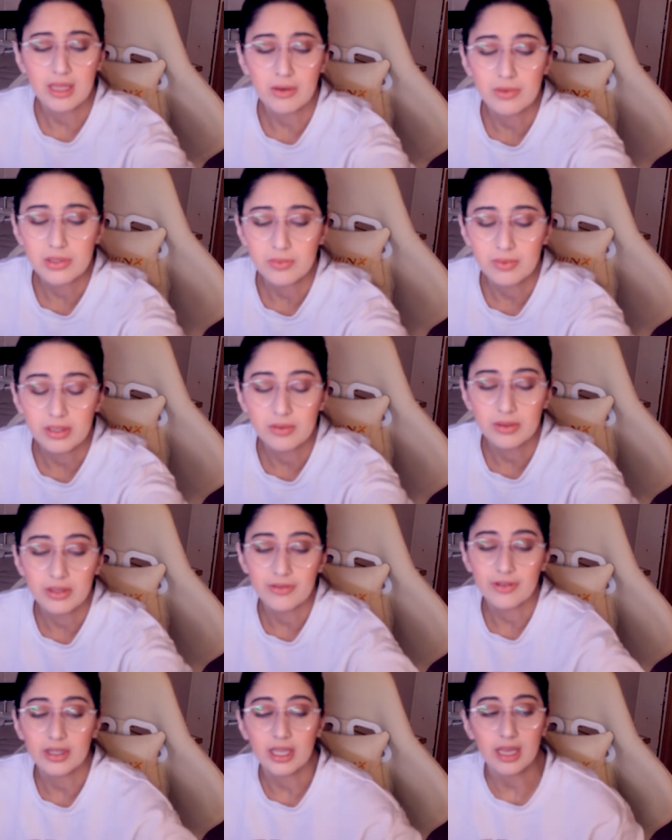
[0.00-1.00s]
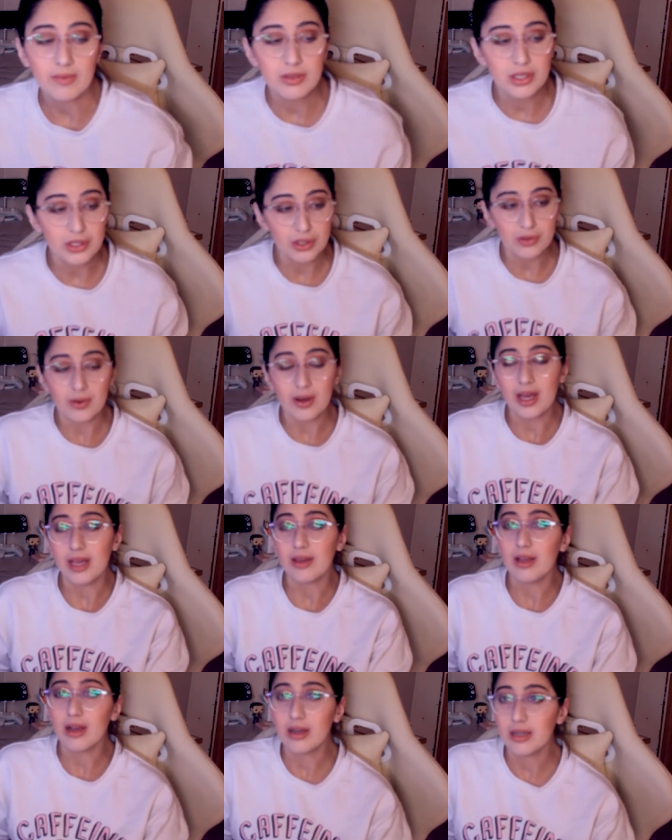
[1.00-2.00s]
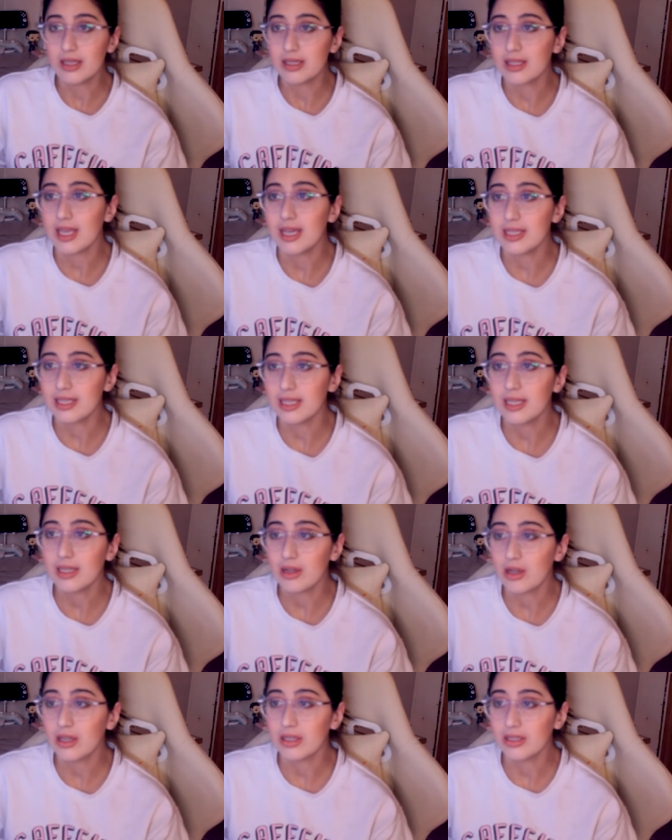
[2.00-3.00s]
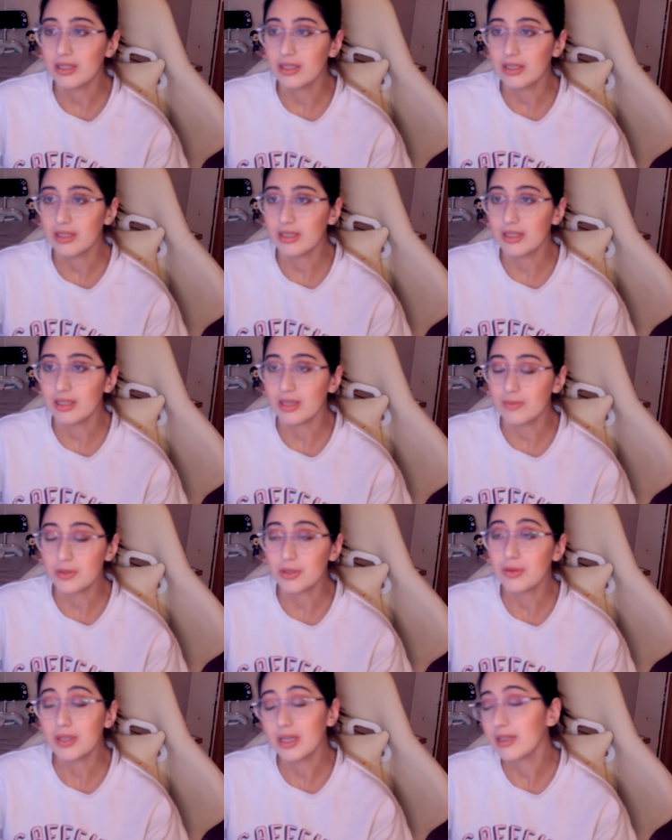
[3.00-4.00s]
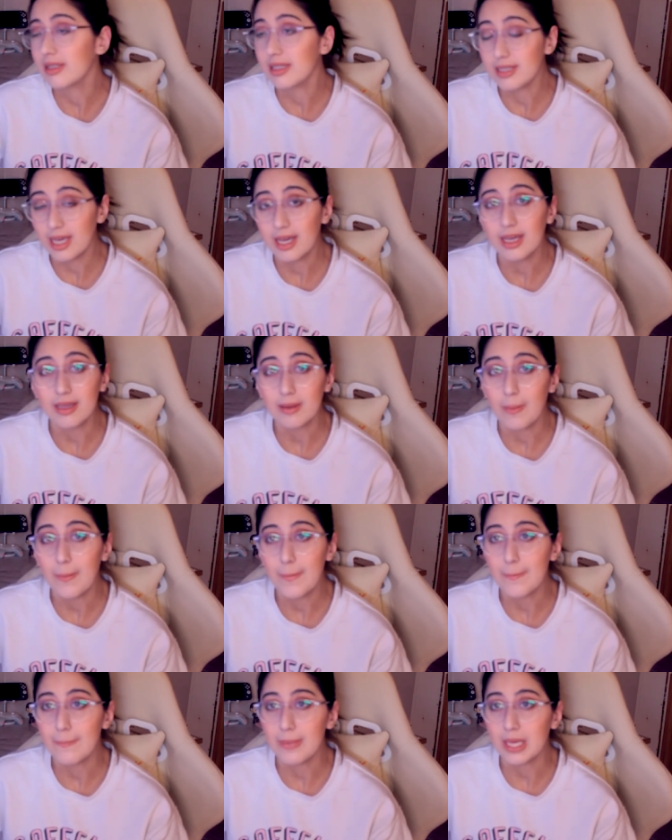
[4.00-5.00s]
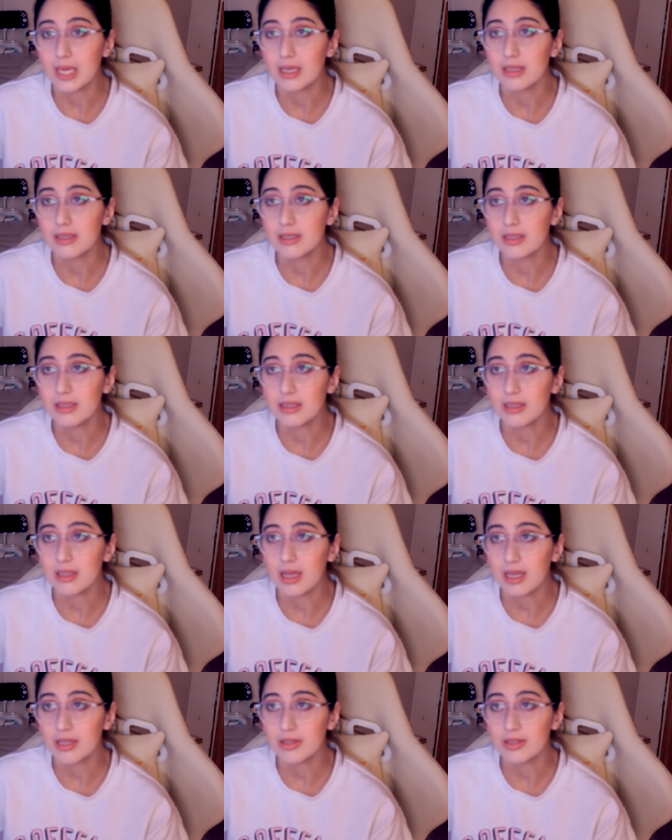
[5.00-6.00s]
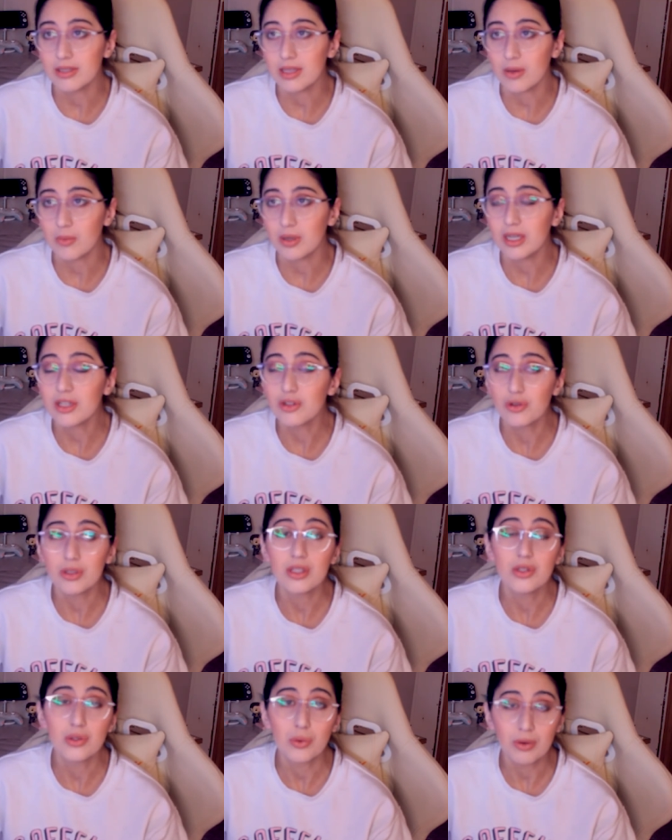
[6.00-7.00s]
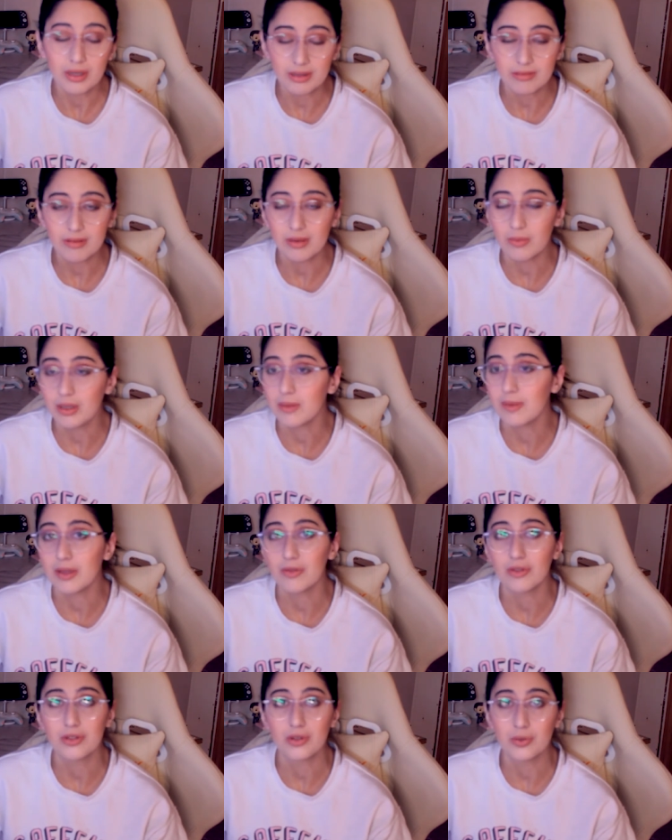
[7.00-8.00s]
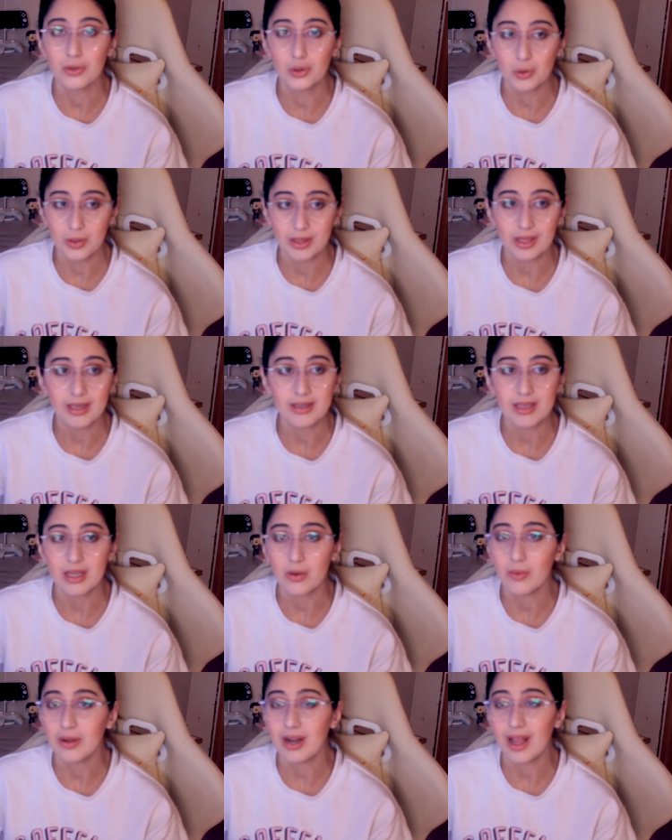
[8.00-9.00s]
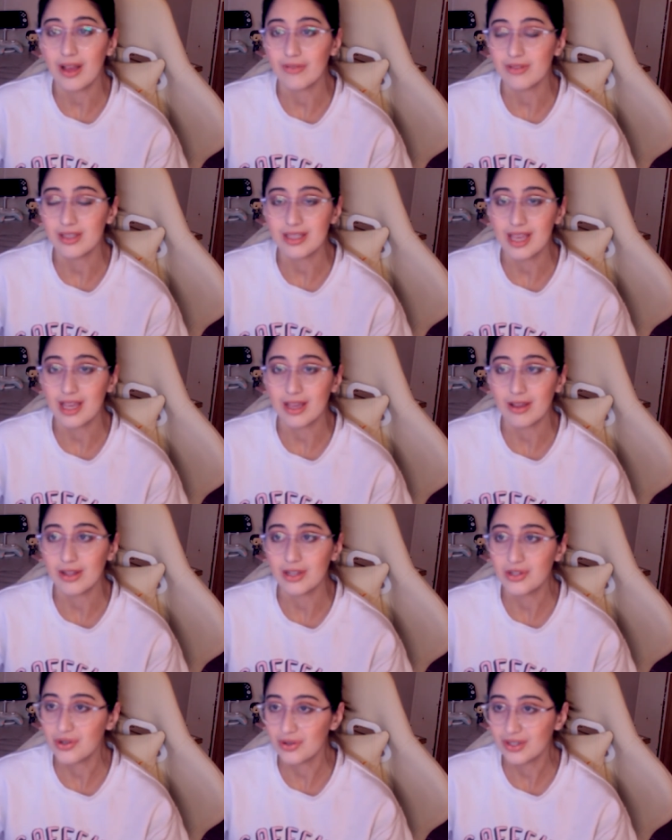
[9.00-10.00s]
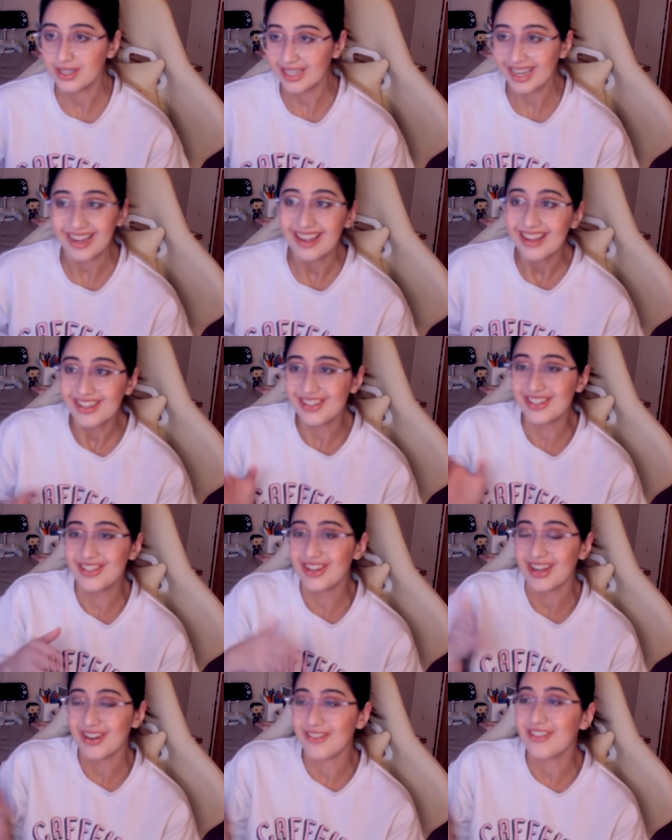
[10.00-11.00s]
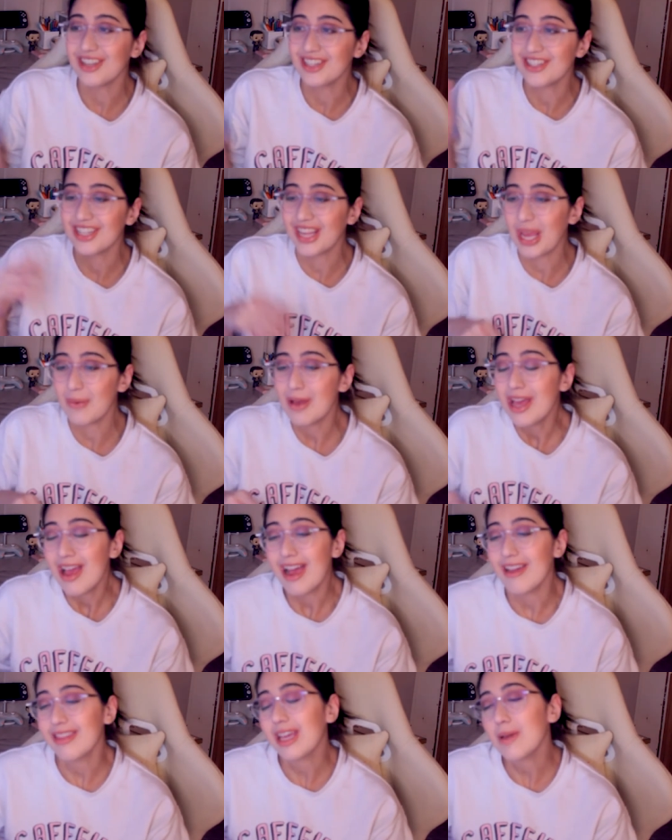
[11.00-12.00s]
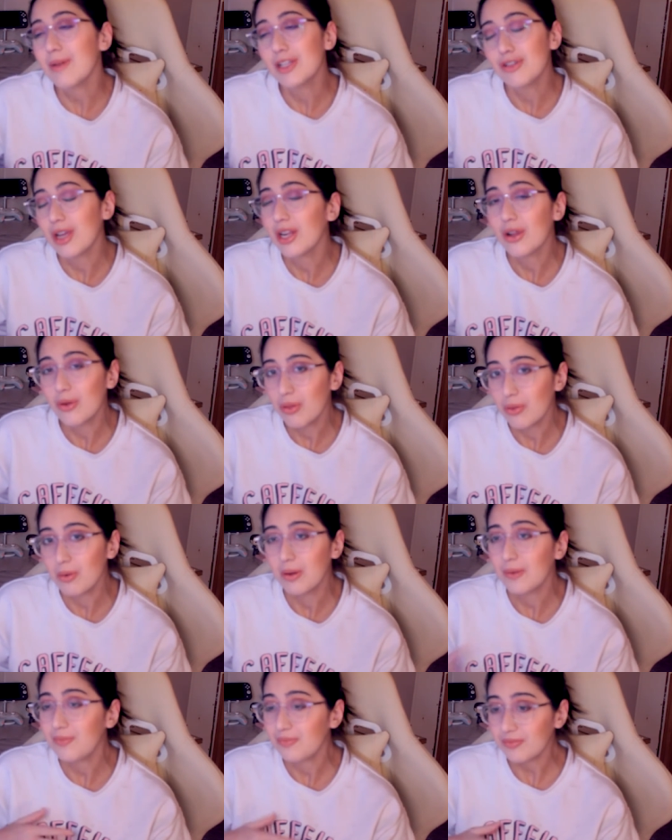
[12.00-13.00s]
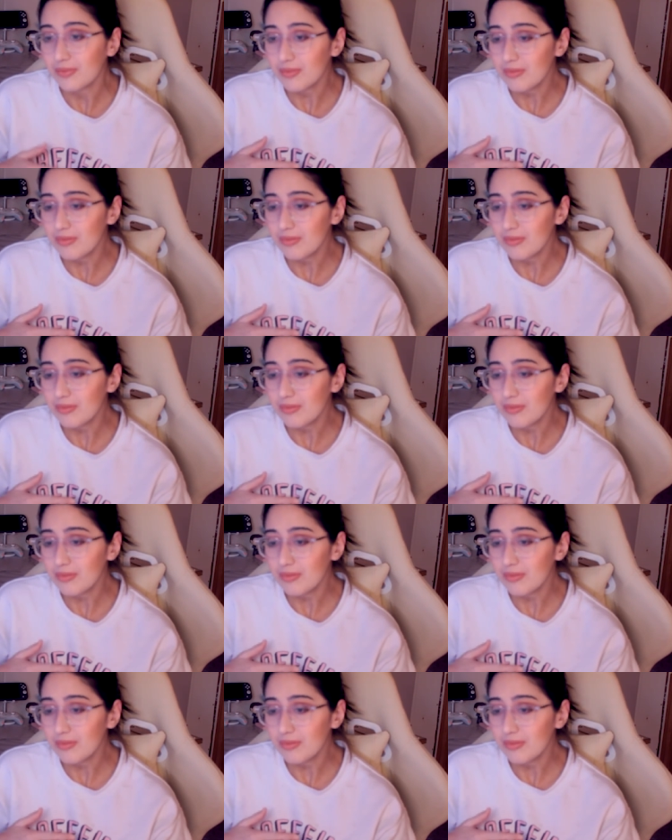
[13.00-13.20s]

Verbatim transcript: That was a really, really fun game to do. I honestly, I did it on I'm Too Young to Die because I just, I want to enjoy the story. I want to be able to enjoy things. I don't want to have to take an eternity to try to finish the game. I think I might try to go through it